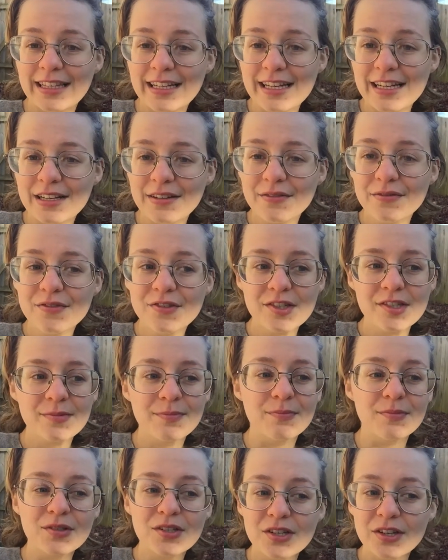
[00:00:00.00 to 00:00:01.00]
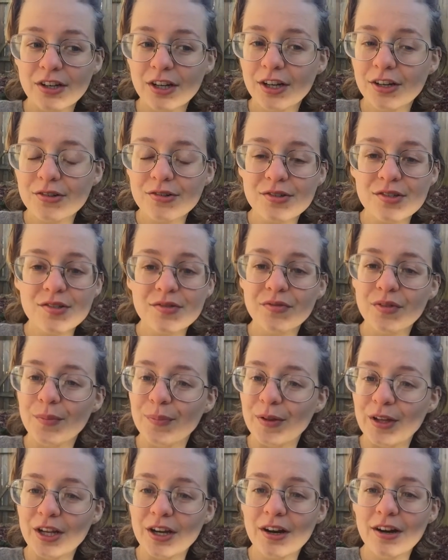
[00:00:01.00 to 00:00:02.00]
leaves, materials
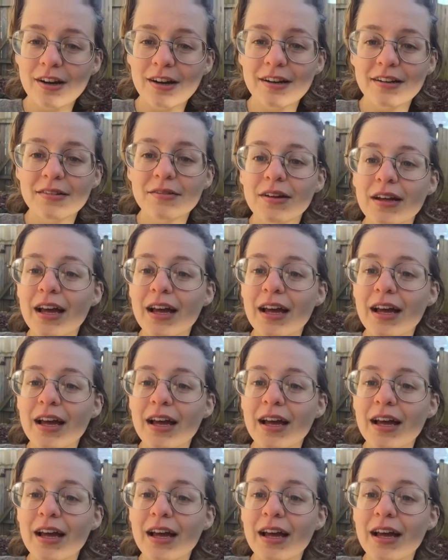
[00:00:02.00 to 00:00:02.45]
from the yard,